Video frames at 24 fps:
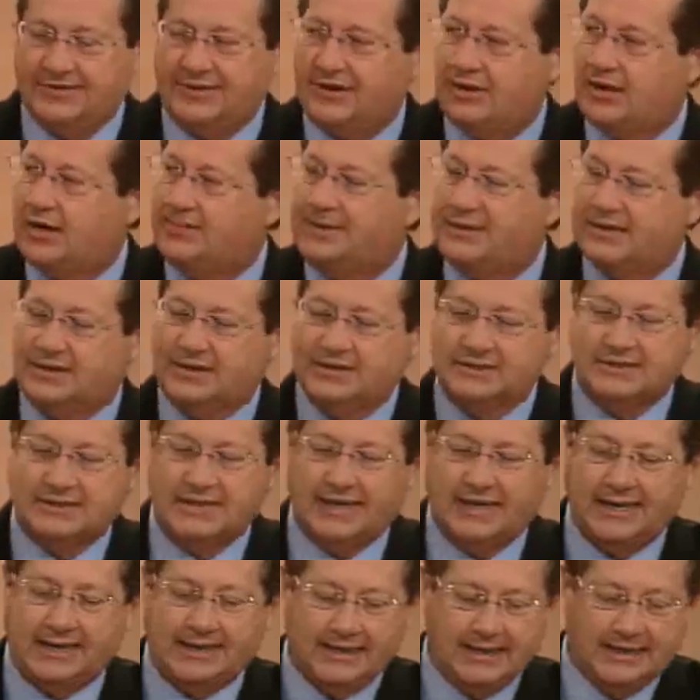Yeah, they are,
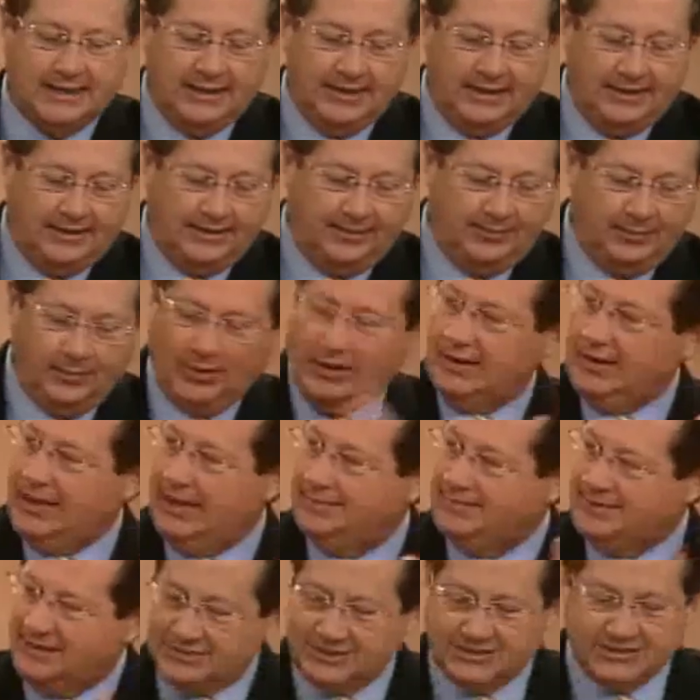because
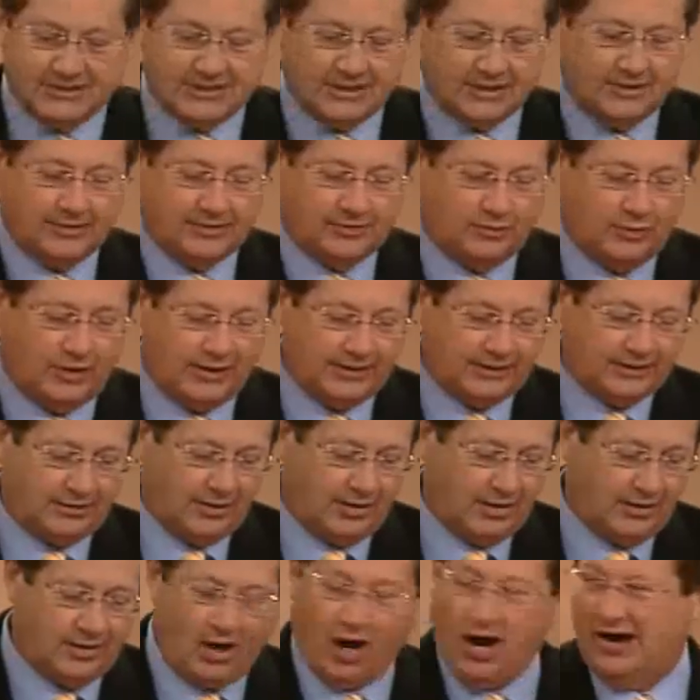this is a
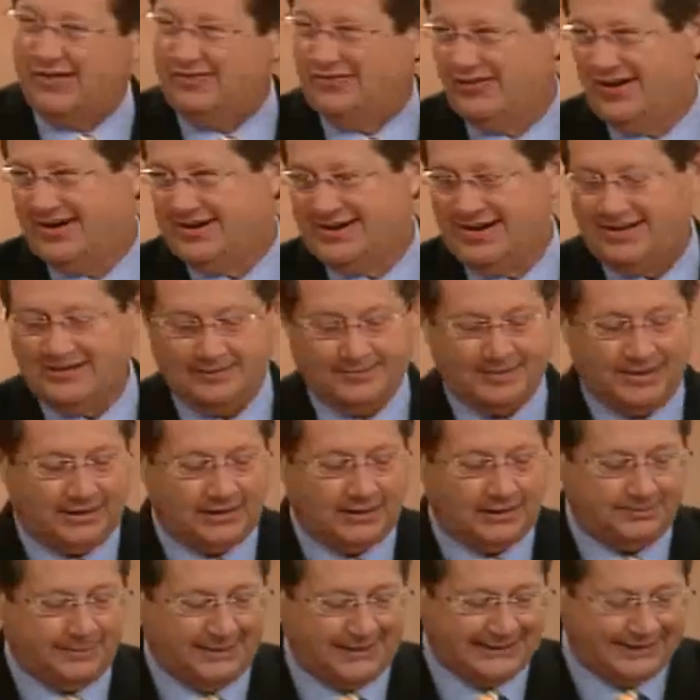credit card offer I got in
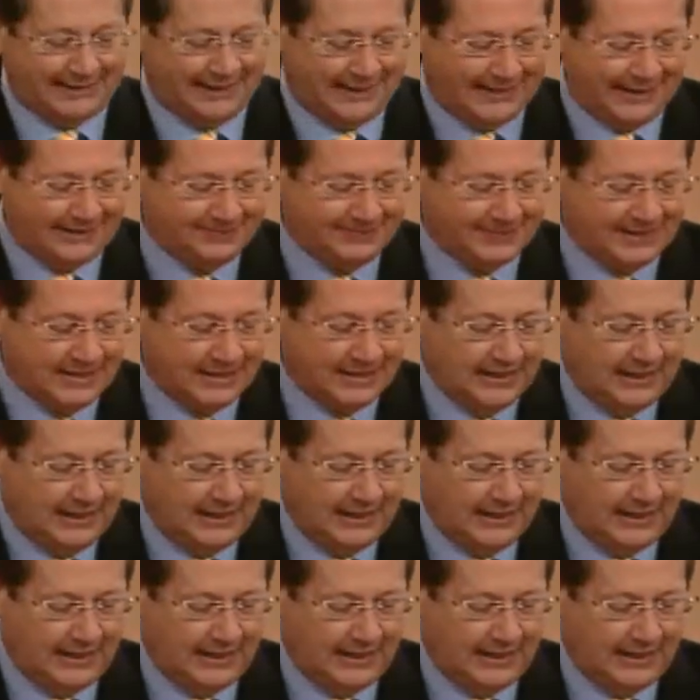the mail on Monday.